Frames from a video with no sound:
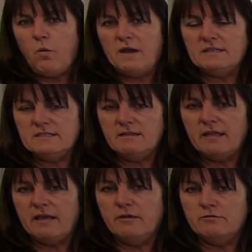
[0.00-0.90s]
what is it
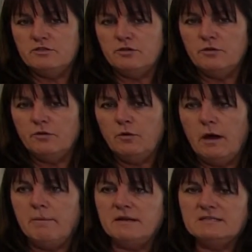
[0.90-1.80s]
that you do,
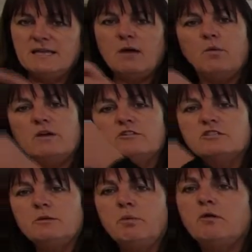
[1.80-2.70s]
but is that what you're
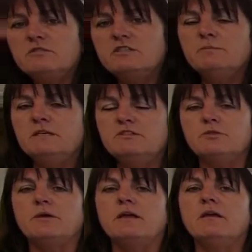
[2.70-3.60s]
supposed to be
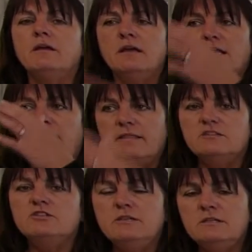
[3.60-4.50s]
doing? And the
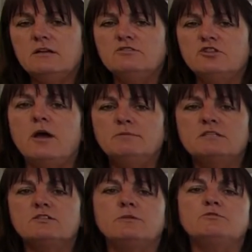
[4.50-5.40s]
detailed job
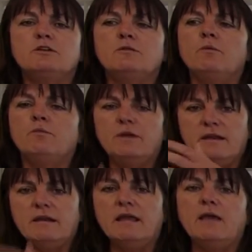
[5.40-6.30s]
description would
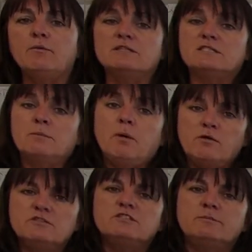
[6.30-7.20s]
indicate what's
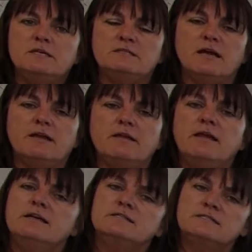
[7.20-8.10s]
supposed to be done.
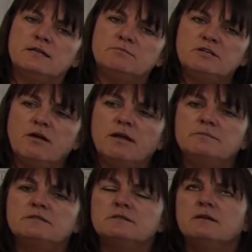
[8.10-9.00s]

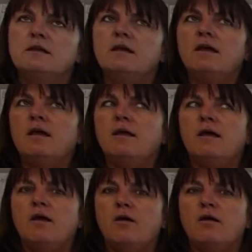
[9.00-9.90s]
Sometimes
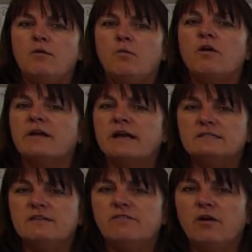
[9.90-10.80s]
work
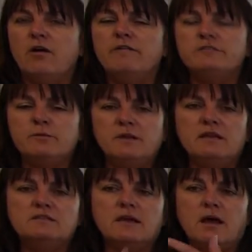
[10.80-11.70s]
has evolved and we
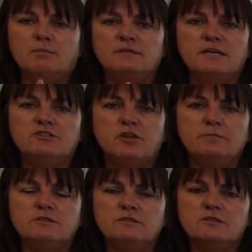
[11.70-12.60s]
need to update
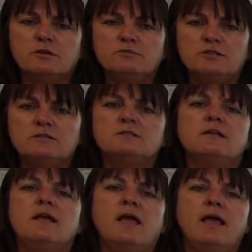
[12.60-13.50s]
job
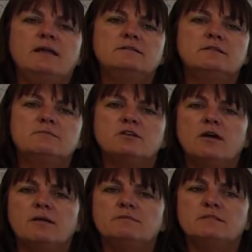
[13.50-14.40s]
descriptions, and
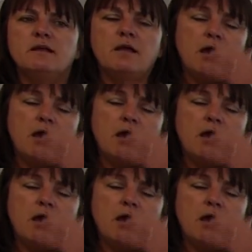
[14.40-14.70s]
sometimes